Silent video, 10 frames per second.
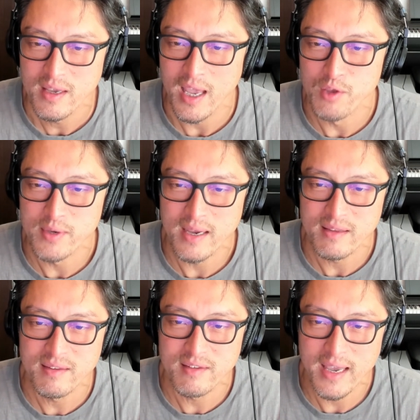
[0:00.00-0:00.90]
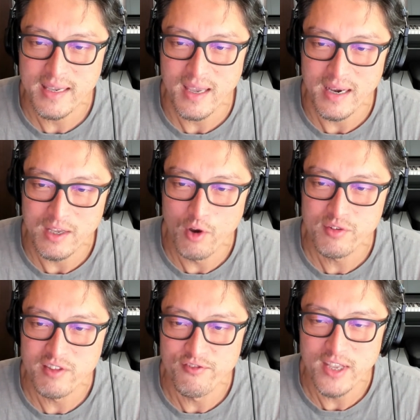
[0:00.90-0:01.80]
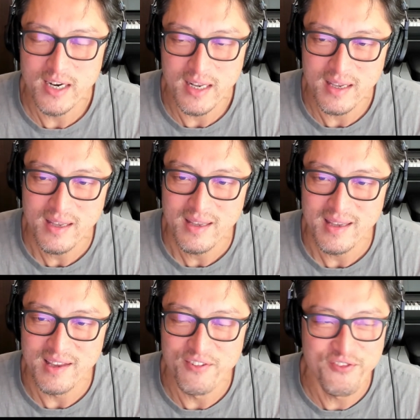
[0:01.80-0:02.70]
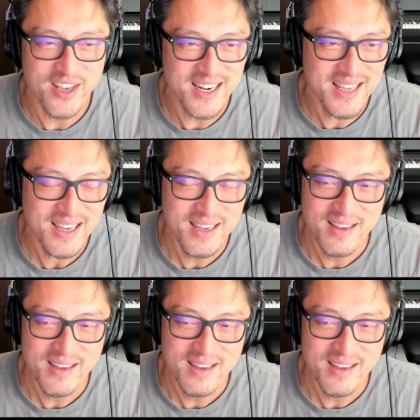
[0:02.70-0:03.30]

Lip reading: and you get psych, and it goes to infinity,